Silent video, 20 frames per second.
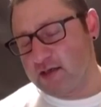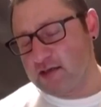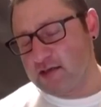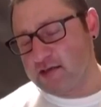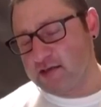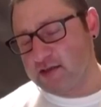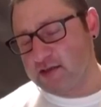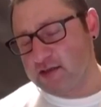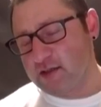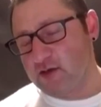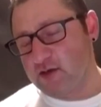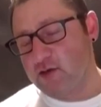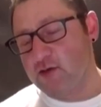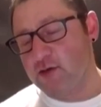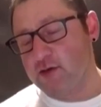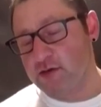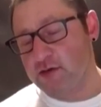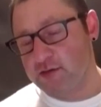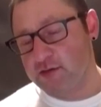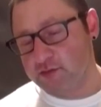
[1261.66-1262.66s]
so
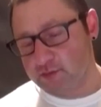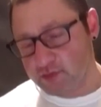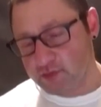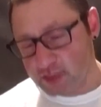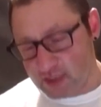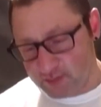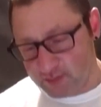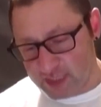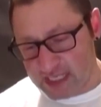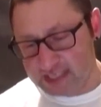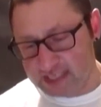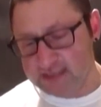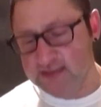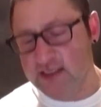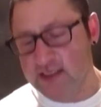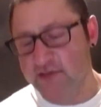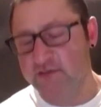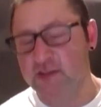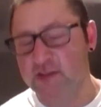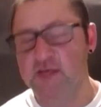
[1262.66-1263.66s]
Tom Platz
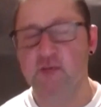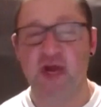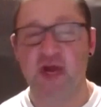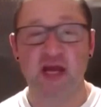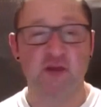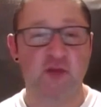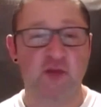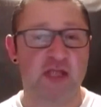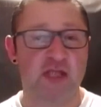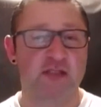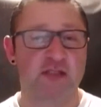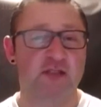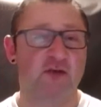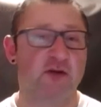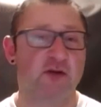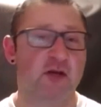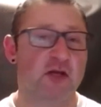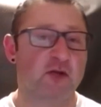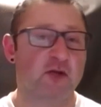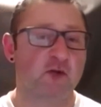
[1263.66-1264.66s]
definitely. Mike Mentzer,
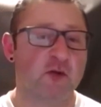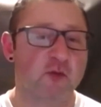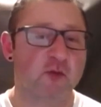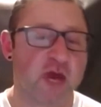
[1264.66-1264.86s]
another one.